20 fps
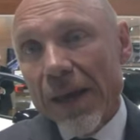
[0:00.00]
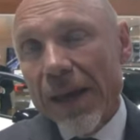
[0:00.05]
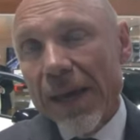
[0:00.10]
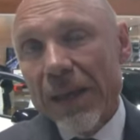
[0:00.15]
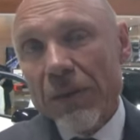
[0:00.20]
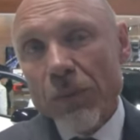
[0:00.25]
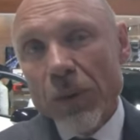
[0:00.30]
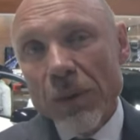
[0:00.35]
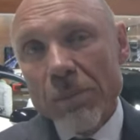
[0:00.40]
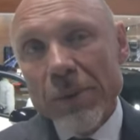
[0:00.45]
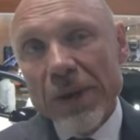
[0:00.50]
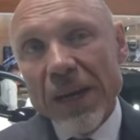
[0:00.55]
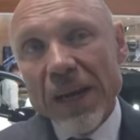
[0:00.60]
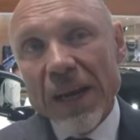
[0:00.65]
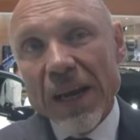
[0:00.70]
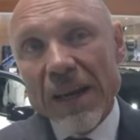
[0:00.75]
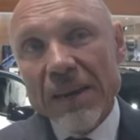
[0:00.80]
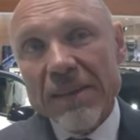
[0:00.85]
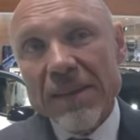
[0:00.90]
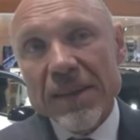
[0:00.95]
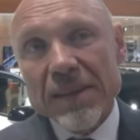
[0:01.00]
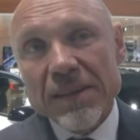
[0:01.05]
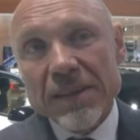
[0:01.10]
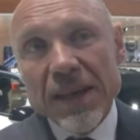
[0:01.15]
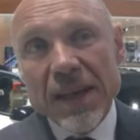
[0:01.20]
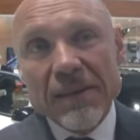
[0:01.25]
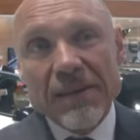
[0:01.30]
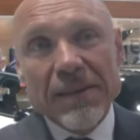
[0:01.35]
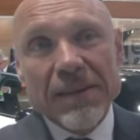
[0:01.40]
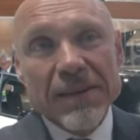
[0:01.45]
It will be like this,
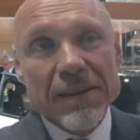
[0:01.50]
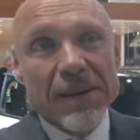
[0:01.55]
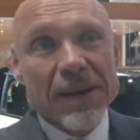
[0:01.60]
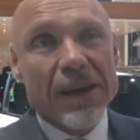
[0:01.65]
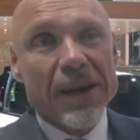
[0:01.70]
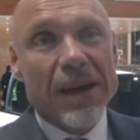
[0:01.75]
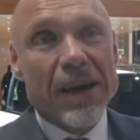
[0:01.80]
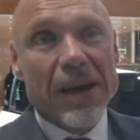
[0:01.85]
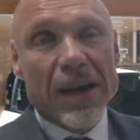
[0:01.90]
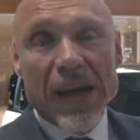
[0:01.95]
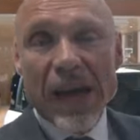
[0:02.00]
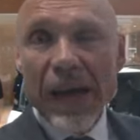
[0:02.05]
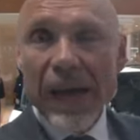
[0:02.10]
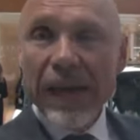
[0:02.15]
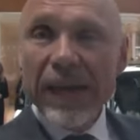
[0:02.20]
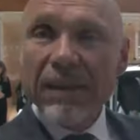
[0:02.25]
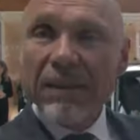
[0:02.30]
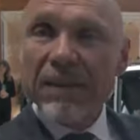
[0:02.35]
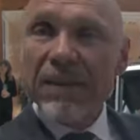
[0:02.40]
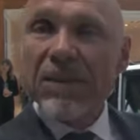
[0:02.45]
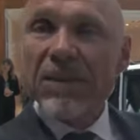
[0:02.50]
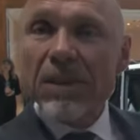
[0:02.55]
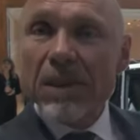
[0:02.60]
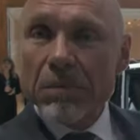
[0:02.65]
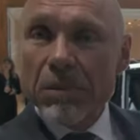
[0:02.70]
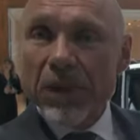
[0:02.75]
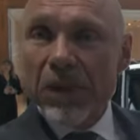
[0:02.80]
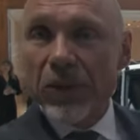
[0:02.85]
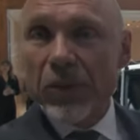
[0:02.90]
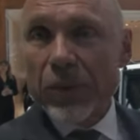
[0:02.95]
that the height is
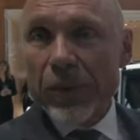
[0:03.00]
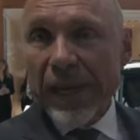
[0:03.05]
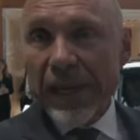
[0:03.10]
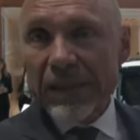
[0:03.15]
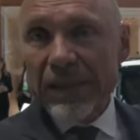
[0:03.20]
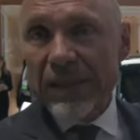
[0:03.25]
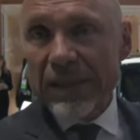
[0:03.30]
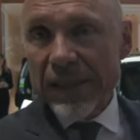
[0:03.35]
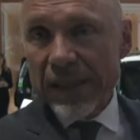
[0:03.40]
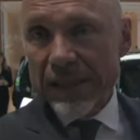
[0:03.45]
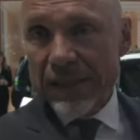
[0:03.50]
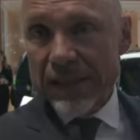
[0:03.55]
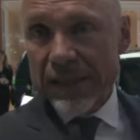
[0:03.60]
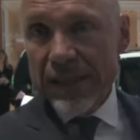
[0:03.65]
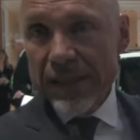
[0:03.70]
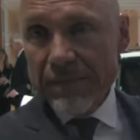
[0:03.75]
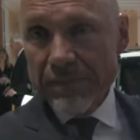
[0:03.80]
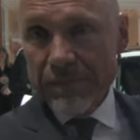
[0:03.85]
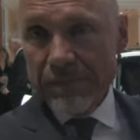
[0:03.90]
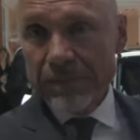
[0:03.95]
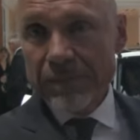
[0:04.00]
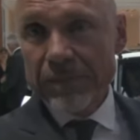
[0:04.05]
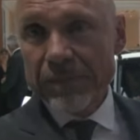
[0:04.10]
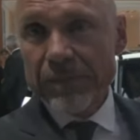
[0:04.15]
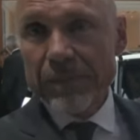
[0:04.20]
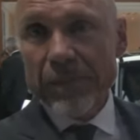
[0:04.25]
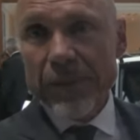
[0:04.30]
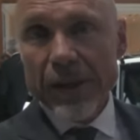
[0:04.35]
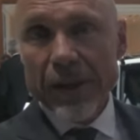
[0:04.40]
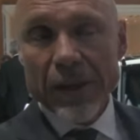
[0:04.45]
similar to the XC60.
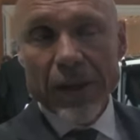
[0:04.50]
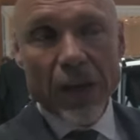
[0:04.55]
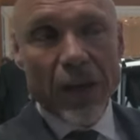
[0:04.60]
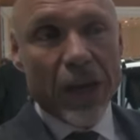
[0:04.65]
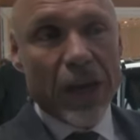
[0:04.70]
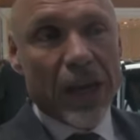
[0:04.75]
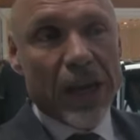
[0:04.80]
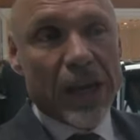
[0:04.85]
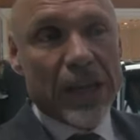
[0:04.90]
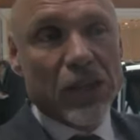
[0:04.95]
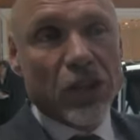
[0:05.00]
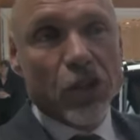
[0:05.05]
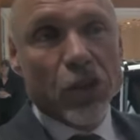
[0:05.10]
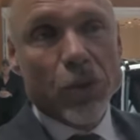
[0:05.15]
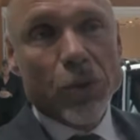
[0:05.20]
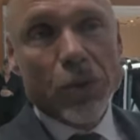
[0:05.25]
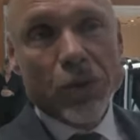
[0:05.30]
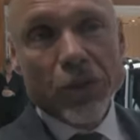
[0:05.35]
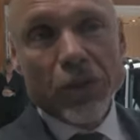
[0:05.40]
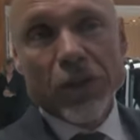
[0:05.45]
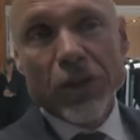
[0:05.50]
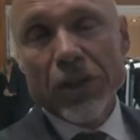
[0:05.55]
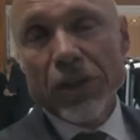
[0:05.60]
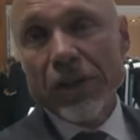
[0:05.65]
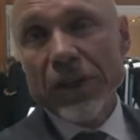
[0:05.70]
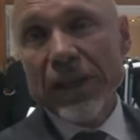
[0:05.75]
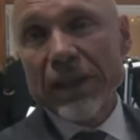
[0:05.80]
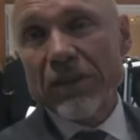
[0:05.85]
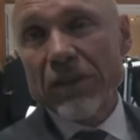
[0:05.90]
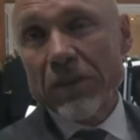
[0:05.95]
It's shorter,
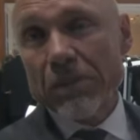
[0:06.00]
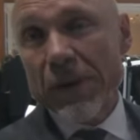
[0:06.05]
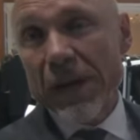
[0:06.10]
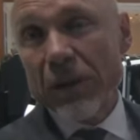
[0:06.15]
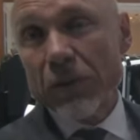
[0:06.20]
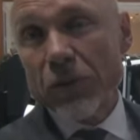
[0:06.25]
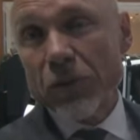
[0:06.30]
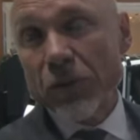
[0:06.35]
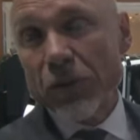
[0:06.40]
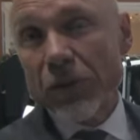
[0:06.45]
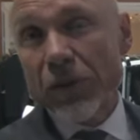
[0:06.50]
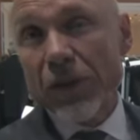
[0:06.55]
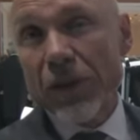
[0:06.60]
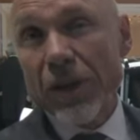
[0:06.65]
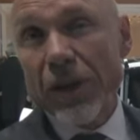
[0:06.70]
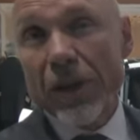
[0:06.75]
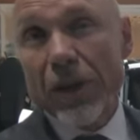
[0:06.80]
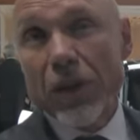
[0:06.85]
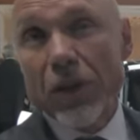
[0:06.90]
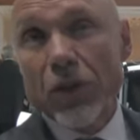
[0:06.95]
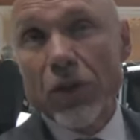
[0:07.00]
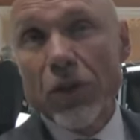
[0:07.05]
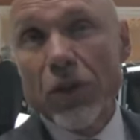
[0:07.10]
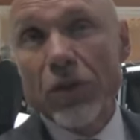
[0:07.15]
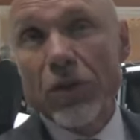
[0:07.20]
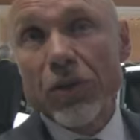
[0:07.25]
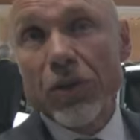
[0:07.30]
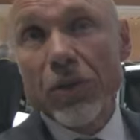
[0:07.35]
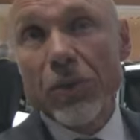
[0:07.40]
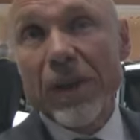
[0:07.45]
it's about
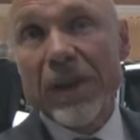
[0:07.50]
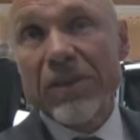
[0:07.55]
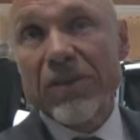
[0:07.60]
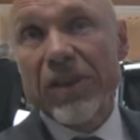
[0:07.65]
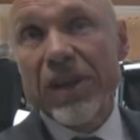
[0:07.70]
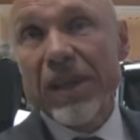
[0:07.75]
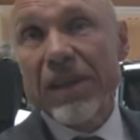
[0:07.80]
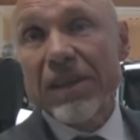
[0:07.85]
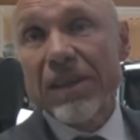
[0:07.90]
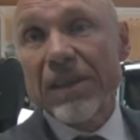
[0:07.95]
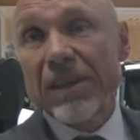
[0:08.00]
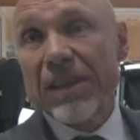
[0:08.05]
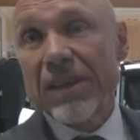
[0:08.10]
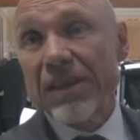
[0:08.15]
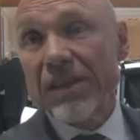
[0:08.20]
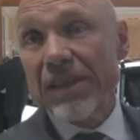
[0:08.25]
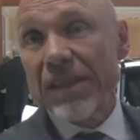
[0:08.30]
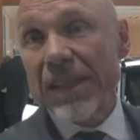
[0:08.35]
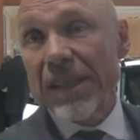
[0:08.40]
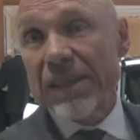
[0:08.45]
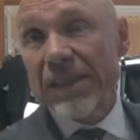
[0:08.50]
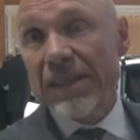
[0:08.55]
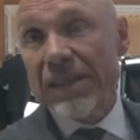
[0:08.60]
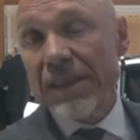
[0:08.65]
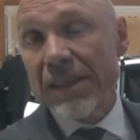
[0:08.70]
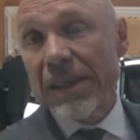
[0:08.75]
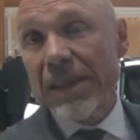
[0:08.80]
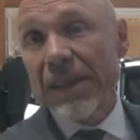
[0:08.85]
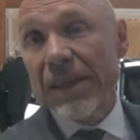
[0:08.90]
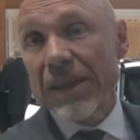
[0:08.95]

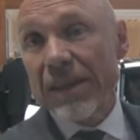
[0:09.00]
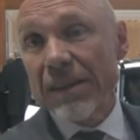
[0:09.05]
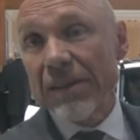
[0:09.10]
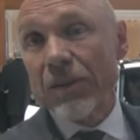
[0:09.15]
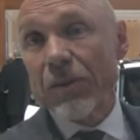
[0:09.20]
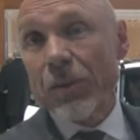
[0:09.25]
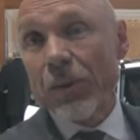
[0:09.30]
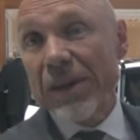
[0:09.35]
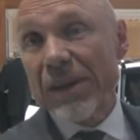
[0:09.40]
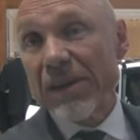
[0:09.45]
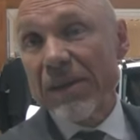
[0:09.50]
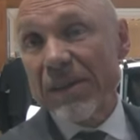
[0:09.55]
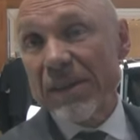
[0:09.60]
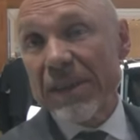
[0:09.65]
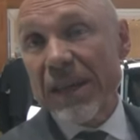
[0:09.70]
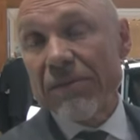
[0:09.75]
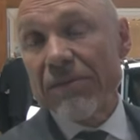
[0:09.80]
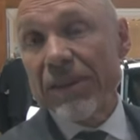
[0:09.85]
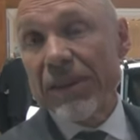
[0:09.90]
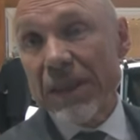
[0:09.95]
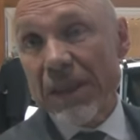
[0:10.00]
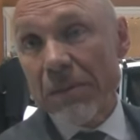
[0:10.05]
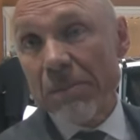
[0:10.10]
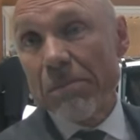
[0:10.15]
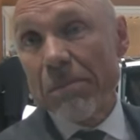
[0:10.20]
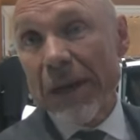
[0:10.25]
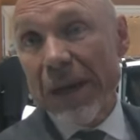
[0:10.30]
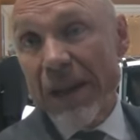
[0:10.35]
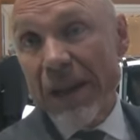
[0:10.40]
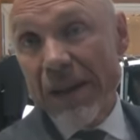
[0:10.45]
260, 270
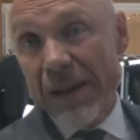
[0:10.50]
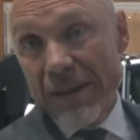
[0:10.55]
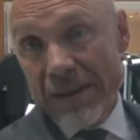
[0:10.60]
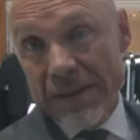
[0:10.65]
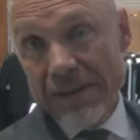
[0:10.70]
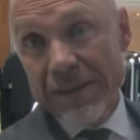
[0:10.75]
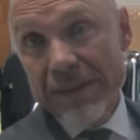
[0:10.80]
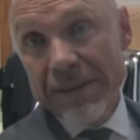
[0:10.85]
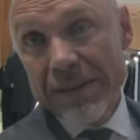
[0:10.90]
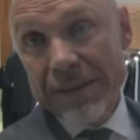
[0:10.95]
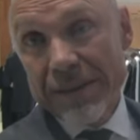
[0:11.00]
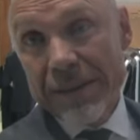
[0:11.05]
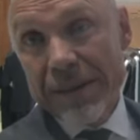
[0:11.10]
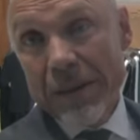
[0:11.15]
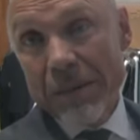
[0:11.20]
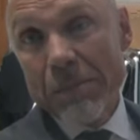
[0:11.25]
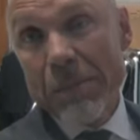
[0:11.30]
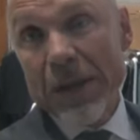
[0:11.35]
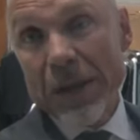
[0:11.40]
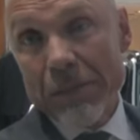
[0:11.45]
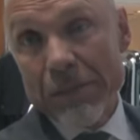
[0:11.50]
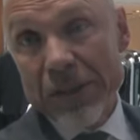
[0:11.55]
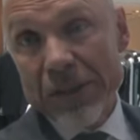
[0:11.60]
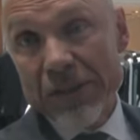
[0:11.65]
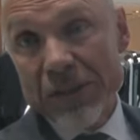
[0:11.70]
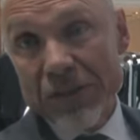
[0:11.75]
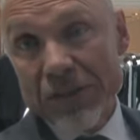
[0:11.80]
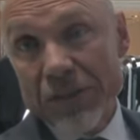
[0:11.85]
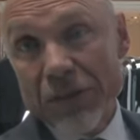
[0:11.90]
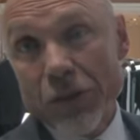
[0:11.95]

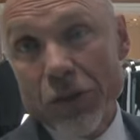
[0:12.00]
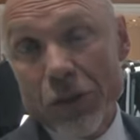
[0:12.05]
millimeter